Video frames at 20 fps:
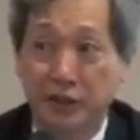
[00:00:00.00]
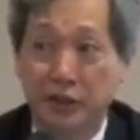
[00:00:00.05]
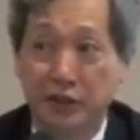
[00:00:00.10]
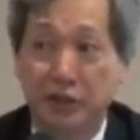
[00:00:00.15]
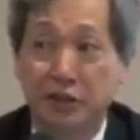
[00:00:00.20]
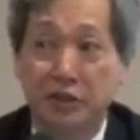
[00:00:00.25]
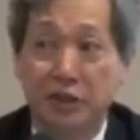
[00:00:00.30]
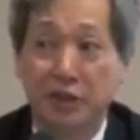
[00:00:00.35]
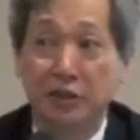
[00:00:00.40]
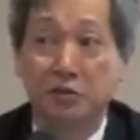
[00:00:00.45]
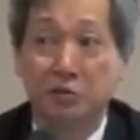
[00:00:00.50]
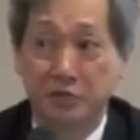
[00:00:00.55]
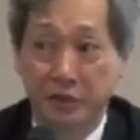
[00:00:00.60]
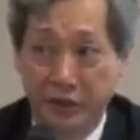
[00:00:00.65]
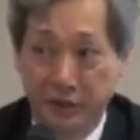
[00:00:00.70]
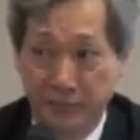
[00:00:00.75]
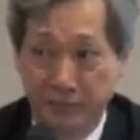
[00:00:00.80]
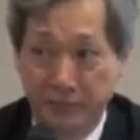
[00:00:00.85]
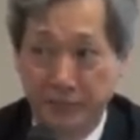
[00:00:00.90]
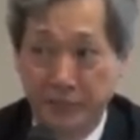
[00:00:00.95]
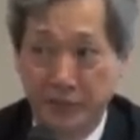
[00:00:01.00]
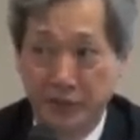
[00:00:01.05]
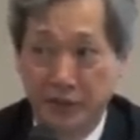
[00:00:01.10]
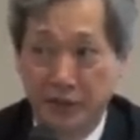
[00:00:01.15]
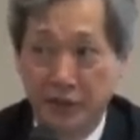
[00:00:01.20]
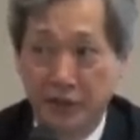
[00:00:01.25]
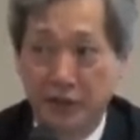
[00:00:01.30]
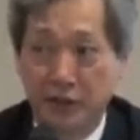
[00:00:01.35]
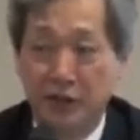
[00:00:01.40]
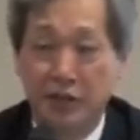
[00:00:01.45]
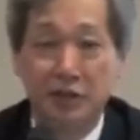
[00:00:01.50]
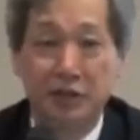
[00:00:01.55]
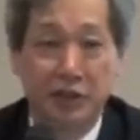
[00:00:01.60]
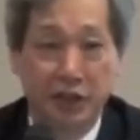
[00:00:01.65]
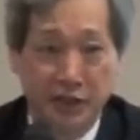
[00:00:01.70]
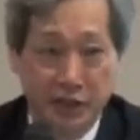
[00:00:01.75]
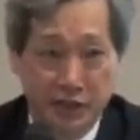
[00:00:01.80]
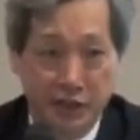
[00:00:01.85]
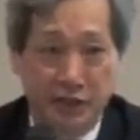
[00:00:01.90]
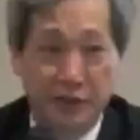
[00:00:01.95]
in each country in
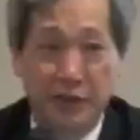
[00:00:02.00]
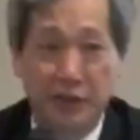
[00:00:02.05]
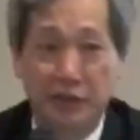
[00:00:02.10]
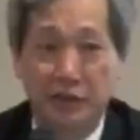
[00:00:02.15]
East Asia.